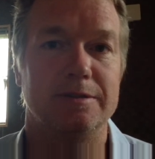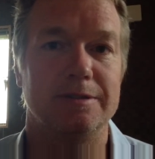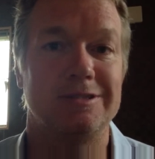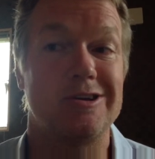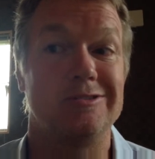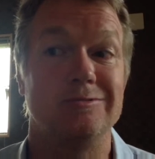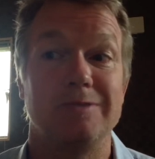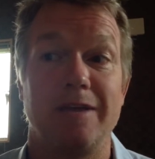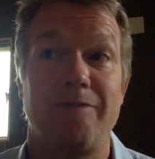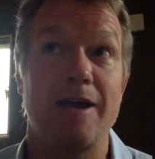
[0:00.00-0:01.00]
So
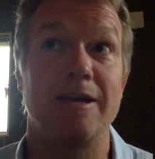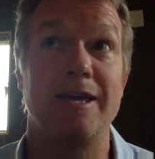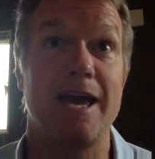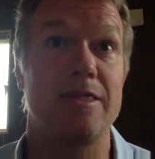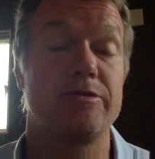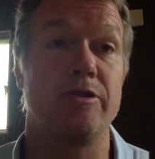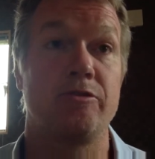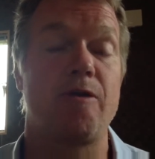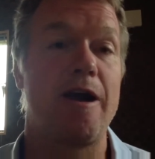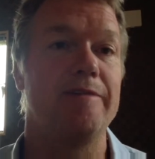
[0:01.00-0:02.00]
if I could get the
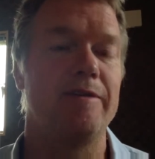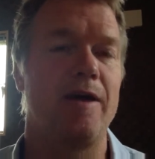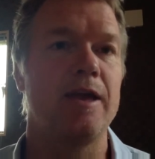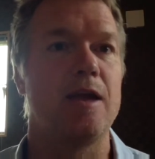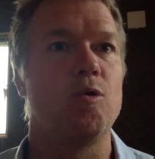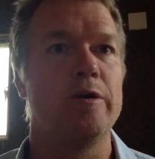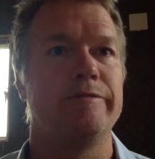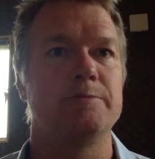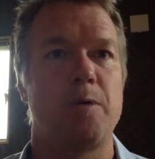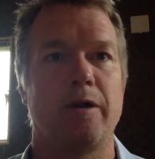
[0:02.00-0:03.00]
Thrive, if I could get
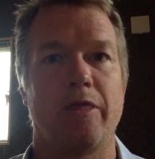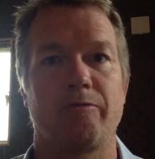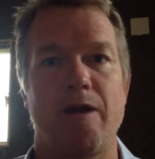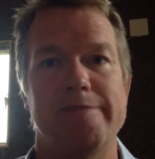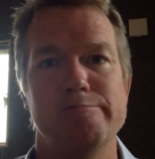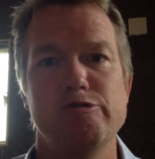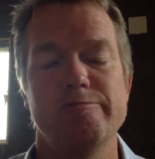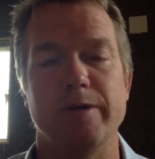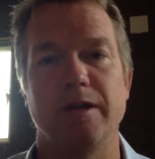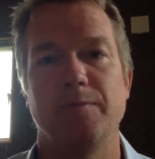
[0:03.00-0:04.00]
OIF as part of the Thrive
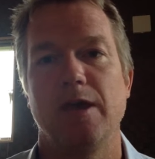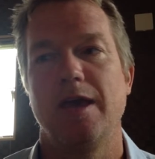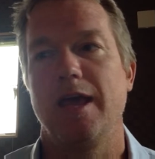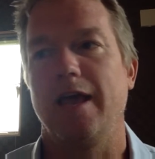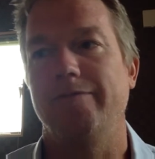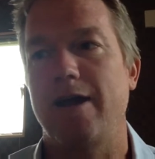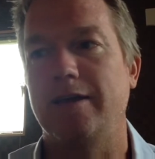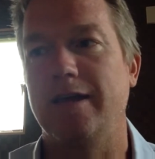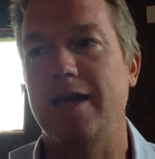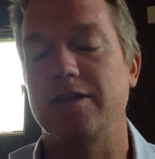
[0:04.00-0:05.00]
movement, if I
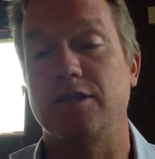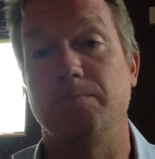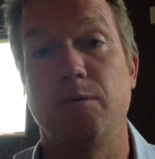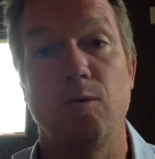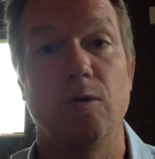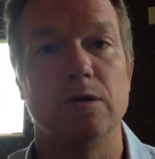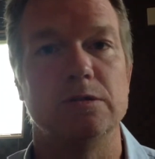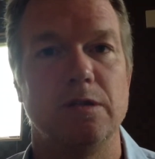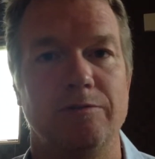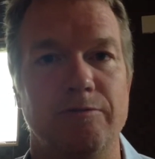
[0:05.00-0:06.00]
could get the
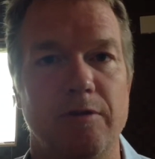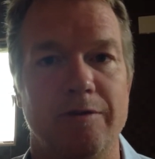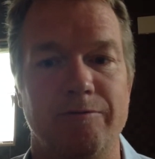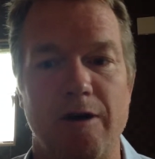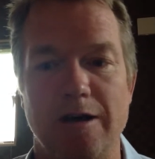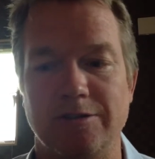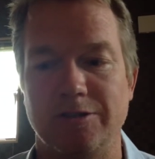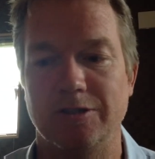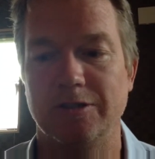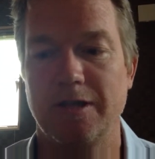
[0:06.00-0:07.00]
support of, of
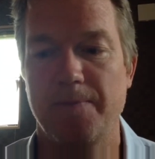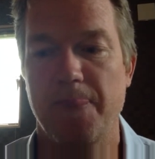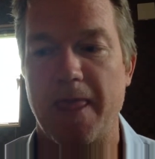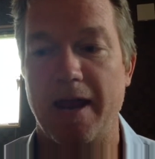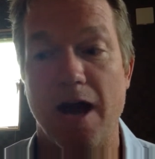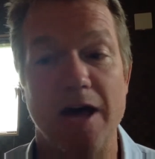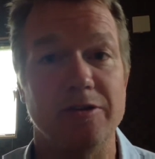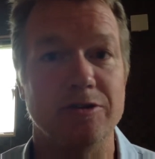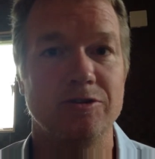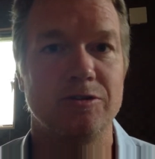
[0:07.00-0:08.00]
Foster and
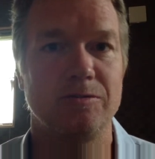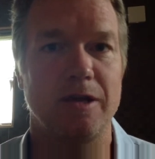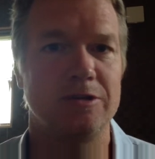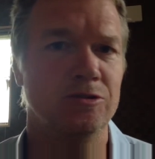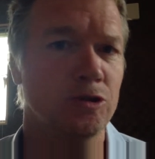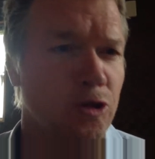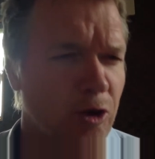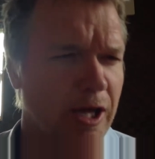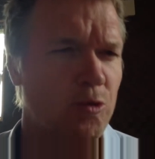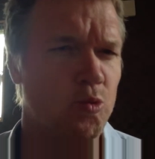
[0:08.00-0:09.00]
others to
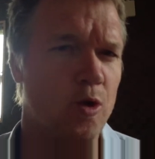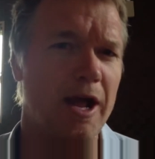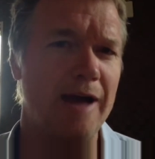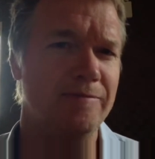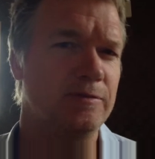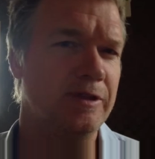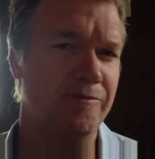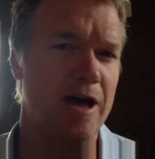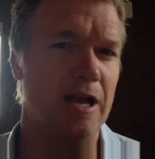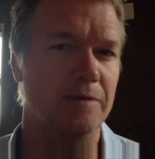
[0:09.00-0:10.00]
look at what I've
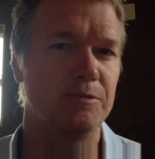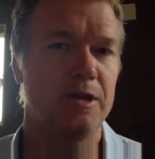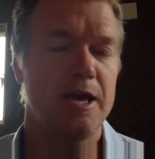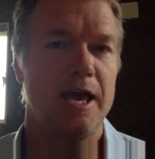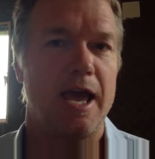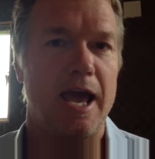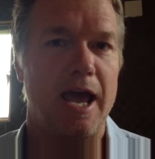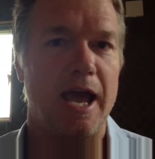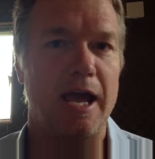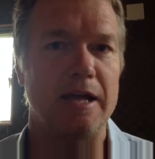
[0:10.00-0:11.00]
developed
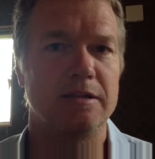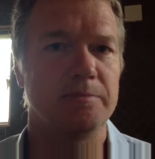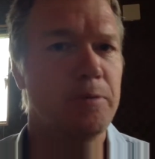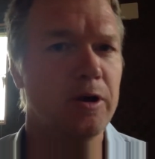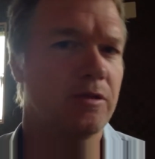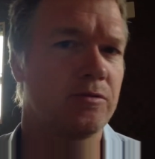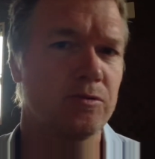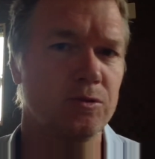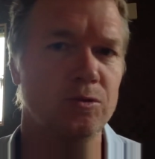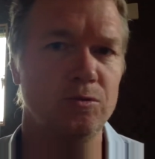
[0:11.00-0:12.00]
and to put it
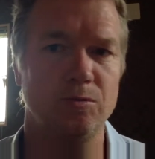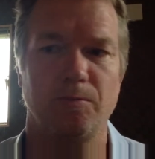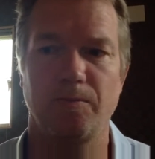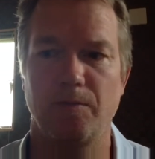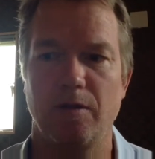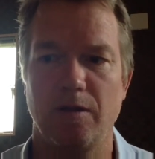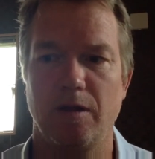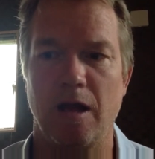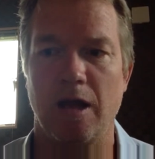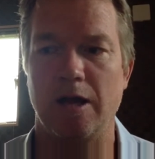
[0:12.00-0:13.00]
through
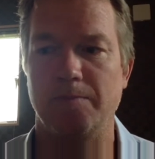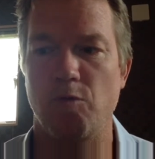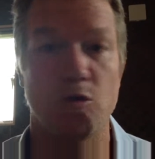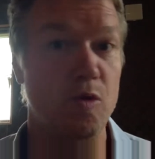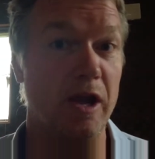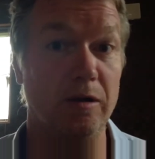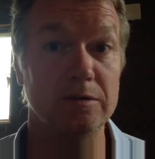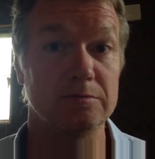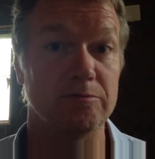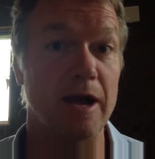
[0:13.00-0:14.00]
um, the
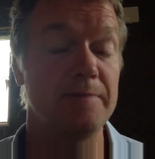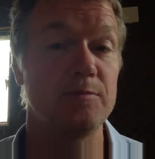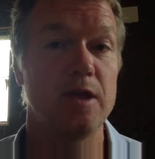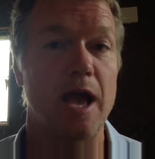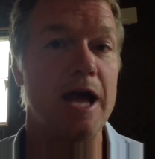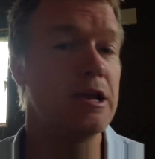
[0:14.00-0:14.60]
ringer, right? I